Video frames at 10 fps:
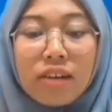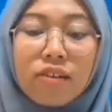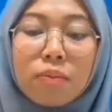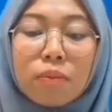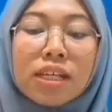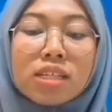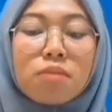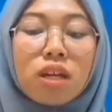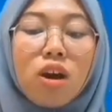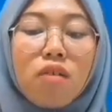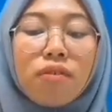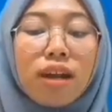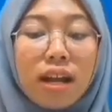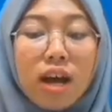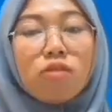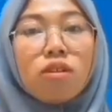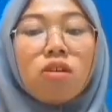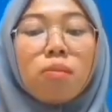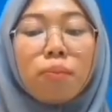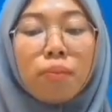the replacement of a
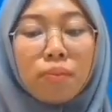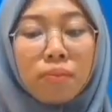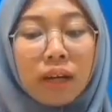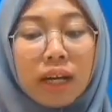noun or